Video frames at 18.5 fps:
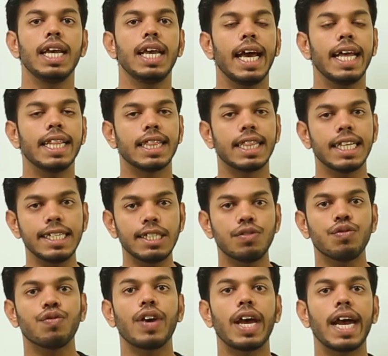and
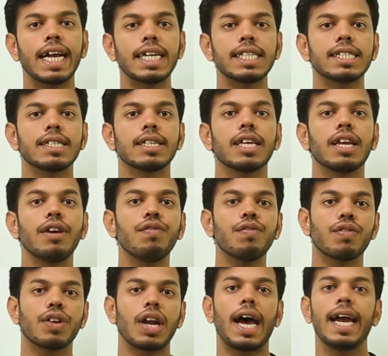this facts
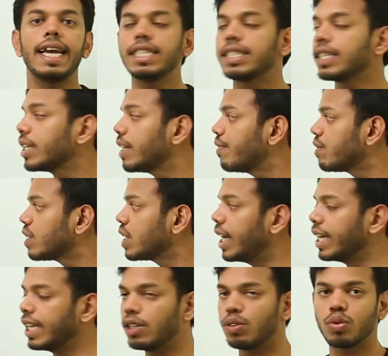give rise give
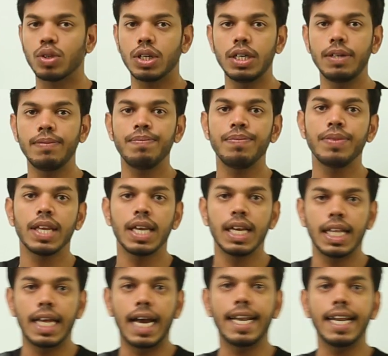study to the
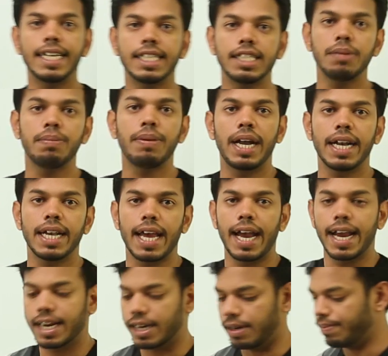energy band
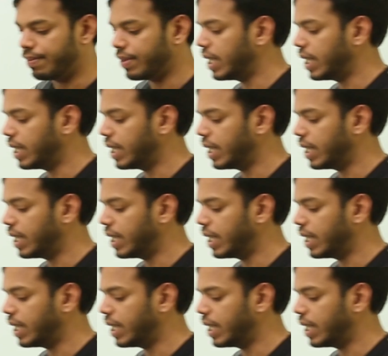diagrams.